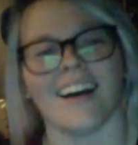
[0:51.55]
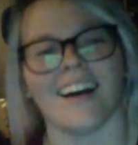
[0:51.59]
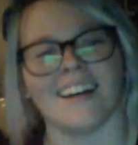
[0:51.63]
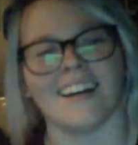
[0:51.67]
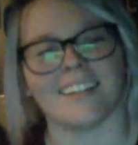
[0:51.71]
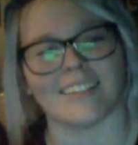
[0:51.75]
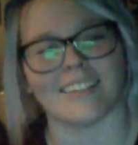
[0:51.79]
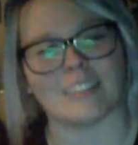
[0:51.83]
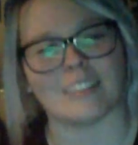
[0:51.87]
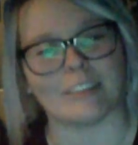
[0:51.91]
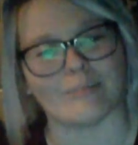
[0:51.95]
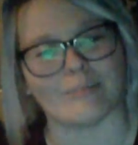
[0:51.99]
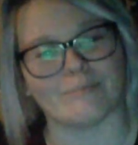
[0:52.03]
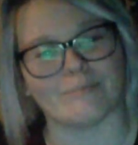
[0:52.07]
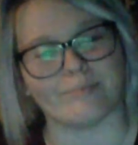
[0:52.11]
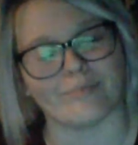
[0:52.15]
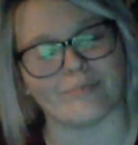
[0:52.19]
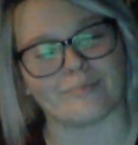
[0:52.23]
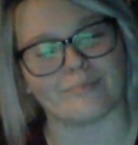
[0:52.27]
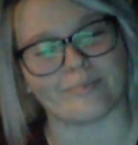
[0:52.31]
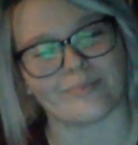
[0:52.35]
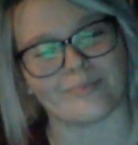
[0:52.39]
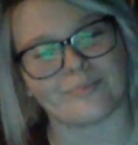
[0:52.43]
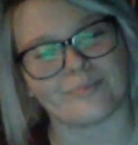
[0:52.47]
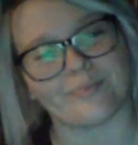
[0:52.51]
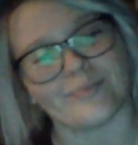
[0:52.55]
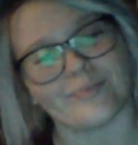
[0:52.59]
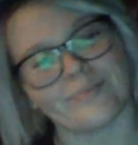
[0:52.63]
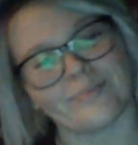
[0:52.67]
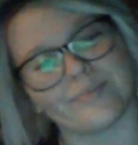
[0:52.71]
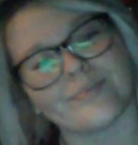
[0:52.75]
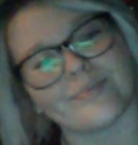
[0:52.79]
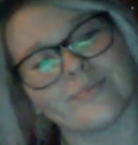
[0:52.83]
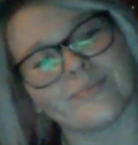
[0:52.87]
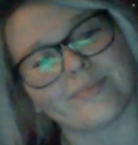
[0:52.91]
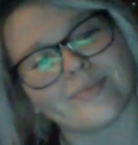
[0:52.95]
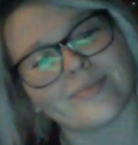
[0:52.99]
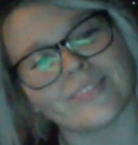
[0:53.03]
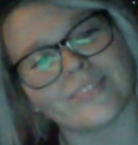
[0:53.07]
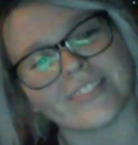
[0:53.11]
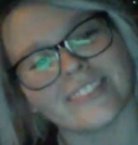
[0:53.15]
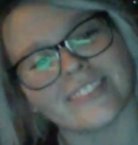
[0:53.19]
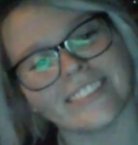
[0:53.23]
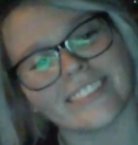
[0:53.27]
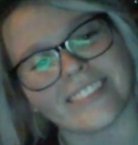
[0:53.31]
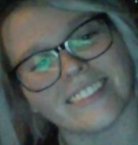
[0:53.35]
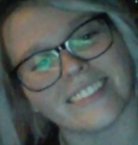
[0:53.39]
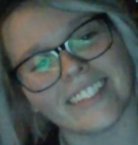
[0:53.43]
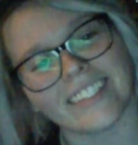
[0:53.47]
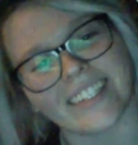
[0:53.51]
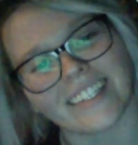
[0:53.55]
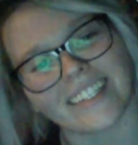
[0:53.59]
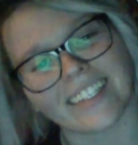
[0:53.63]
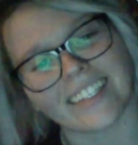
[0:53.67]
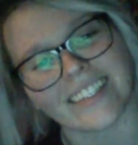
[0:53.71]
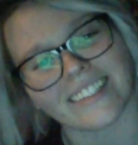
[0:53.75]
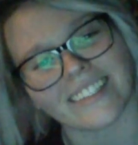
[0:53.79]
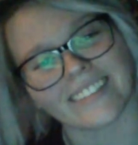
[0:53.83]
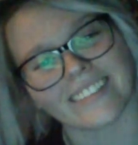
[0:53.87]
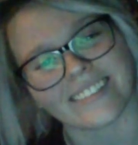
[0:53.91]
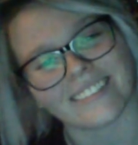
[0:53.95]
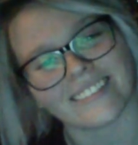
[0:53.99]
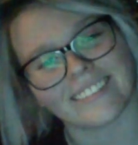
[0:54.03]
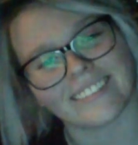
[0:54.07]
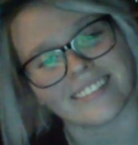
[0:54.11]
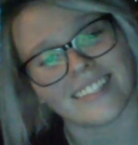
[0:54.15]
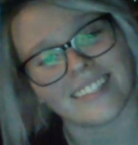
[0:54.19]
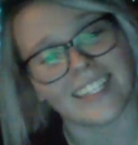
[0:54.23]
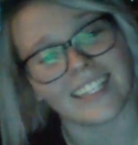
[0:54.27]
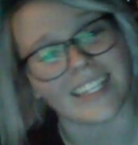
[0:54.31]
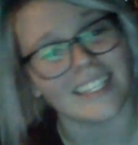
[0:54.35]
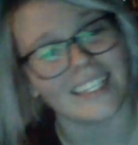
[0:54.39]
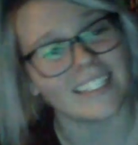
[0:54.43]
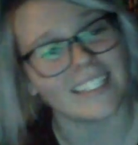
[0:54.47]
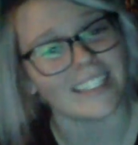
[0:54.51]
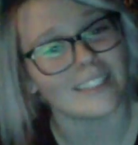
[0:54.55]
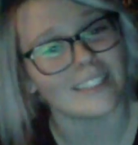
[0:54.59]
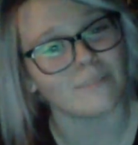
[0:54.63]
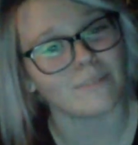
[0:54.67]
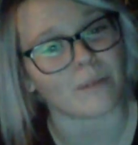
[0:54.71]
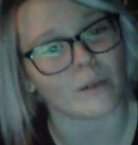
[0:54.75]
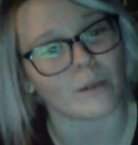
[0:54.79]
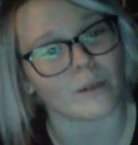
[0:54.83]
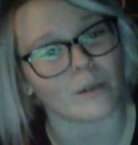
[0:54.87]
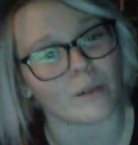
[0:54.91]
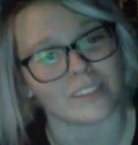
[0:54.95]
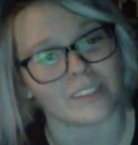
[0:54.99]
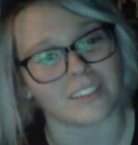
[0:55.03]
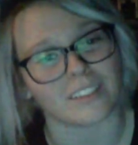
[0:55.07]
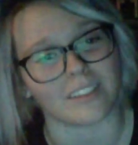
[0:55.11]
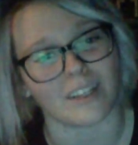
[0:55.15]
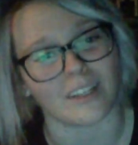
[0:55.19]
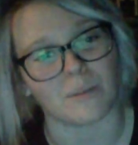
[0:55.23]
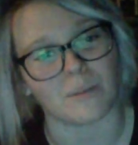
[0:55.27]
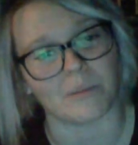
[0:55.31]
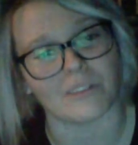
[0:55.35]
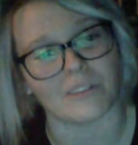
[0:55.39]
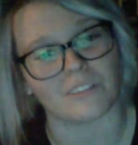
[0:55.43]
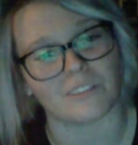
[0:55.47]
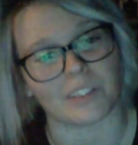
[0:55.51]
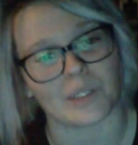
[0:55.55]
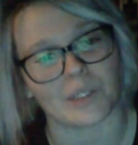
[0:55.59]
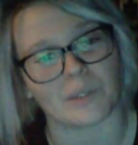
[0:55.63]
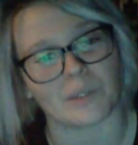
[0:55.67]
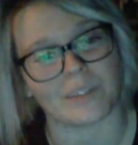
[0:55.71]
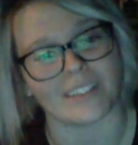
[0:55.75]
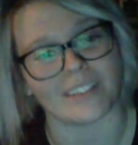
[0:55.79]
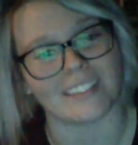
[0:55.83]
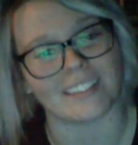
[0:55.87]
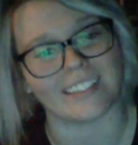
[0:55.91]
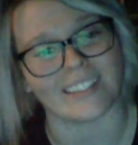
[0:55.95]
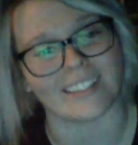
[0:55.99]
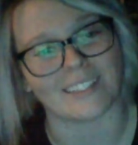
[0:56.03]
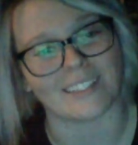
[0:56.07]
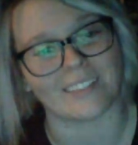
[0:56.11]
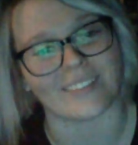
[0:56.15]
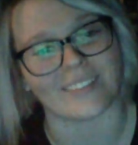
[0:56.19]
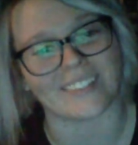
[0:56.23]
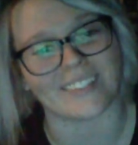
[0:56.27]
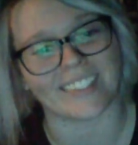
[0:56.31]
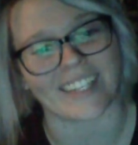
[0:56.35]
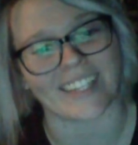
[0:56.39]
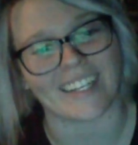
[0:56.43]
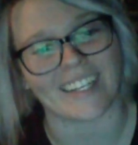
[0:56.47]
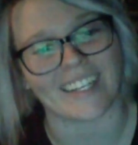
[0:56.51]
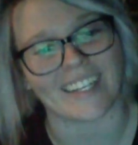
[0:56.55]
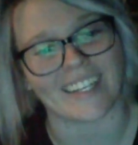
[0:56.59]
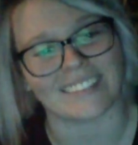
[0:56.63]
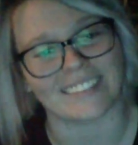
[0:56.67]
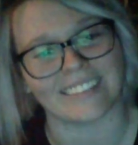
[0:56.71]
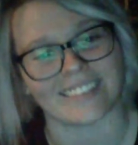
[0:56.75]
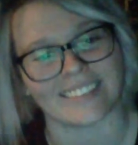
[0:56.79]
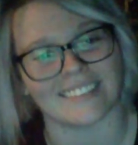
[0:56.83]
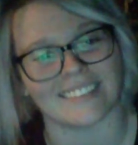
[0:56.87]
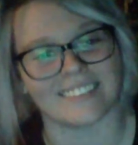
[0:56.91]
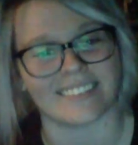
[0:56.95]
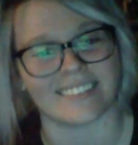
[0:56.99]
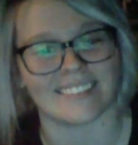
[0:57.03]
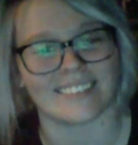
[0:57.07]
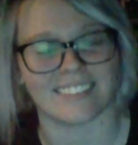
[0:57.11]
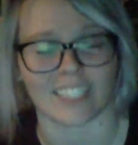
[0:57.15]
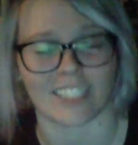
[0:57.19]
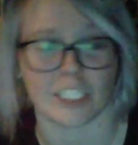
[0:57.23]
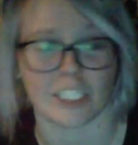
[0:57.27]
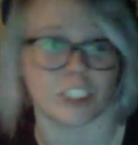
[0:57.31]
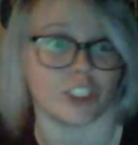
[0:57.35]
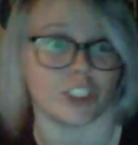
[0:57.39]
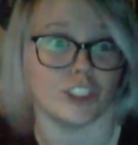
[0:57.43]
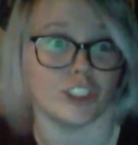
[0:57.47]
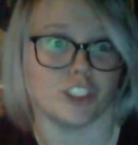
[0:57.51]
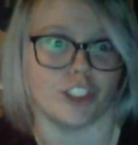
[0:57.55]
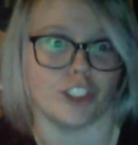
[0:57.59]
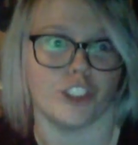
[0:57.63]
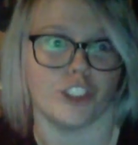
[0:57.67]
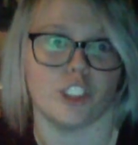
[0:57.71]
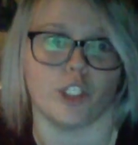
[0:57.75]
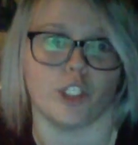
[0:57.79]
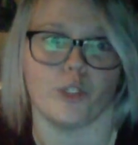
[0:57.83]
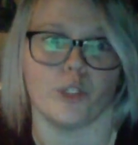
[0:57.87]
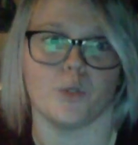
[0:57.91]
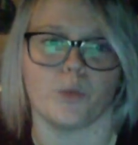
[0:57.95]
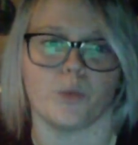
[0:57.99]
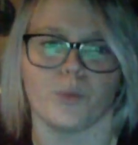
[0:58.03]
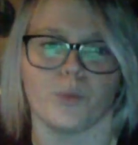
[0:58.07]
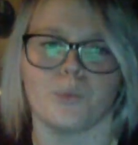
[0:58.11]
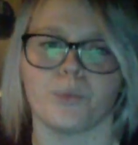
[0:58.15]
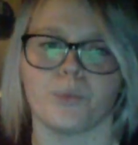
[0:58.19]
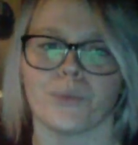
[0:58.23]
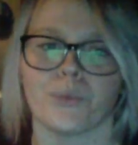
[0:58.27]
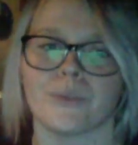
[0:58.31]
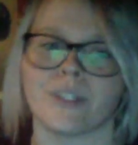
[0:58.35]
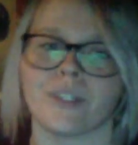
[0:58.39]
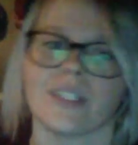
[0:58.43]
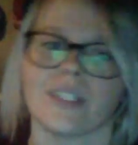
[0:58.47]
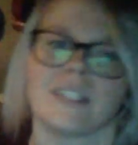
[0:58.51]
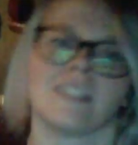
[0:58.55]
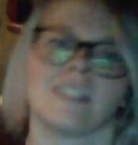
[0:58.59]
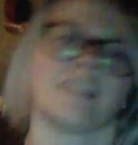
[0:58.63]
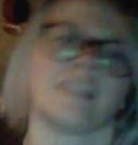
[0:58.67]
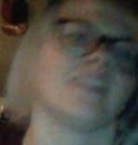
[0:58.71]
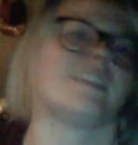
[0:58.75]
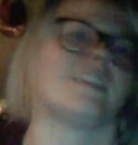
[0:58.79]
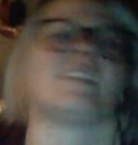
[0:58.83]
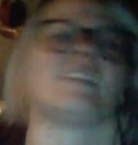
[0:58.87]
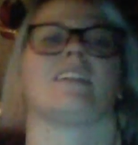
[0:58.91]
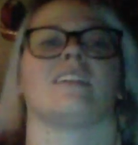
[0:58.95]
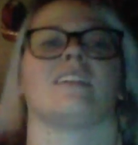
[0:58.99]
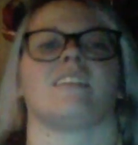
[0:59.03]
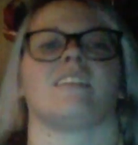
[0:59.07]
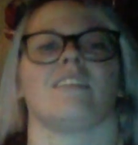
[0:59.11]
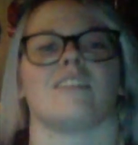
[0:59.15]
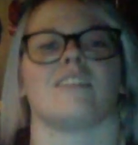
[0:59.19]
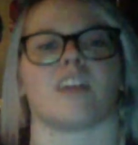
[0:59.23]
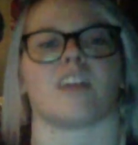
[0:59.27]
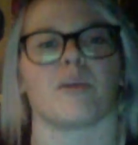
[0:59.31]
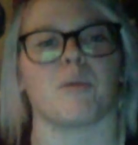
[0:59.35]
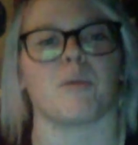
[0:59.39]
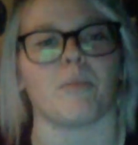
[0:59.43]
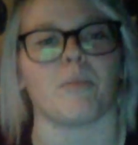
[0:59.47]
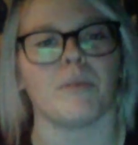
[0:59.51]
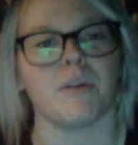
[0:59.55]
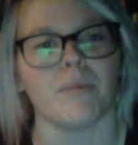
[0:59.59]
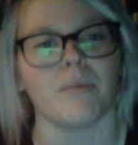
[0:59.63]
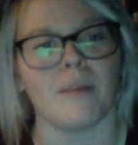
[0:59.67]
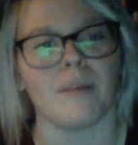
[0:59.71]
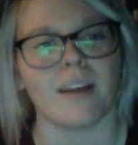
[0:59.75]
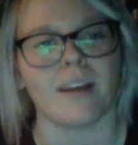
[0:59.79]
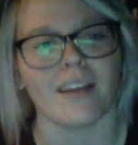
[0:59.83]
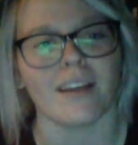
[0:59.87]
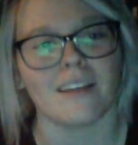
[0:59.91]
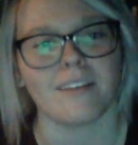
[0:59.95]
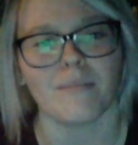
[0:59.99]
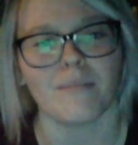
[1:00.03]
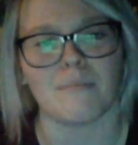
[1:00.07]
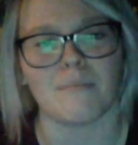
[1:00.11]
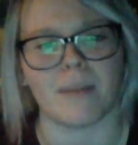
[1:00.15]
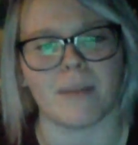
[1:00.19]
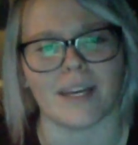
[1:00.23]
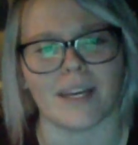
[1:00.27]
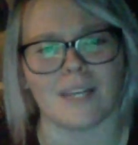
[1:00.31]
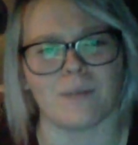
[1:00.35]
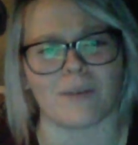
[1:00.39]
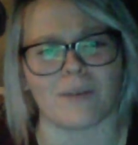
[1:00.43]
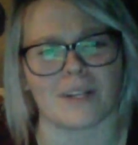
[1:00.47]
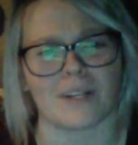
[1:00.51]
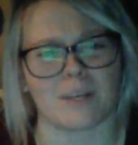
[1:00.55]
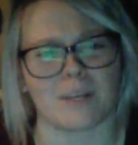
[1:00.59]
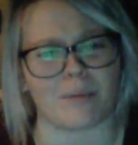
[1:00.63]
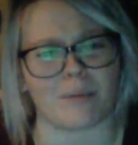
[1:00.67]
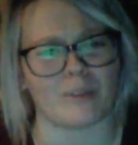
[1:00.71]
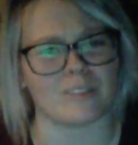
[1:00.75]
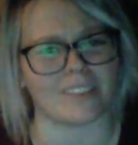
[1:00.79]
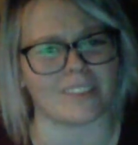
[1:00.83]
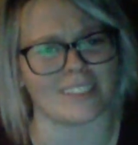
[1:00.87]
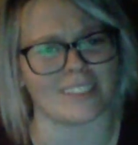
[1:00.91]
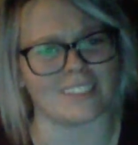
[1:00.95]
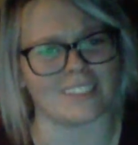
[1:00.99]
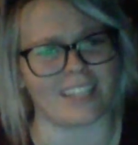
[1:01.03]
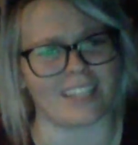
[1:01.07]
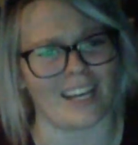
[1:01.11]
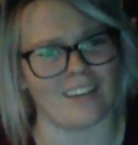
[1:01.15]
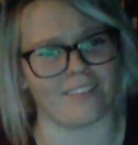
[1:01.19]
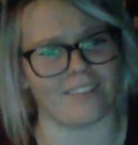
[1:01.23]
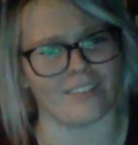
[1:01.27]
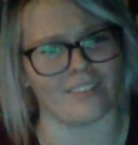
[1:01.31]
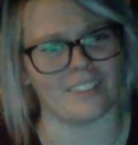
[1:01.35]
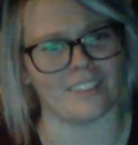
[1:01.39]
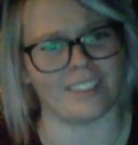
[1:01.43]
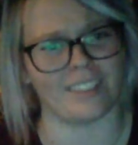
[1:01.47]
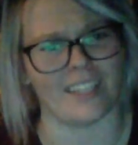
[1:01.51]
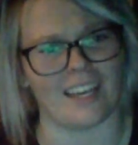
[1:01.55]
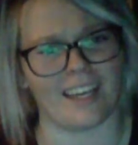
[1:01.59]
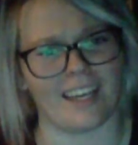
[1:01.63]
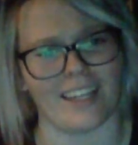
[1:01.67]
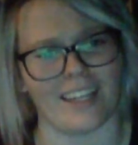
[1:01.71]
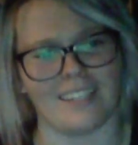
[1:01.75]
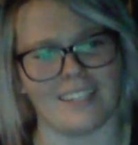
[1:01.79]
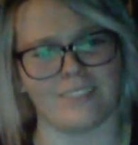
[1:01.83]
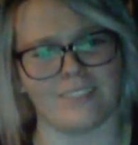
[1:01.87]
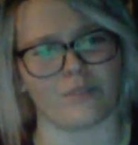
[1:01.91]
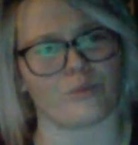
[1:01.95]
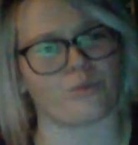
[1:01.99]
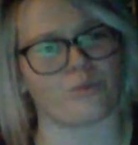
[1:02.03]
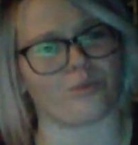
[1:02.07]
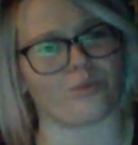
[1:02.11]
Um, yeah, he did post a lot more frequently though than I did, or do. Remember back in May when I posted every day?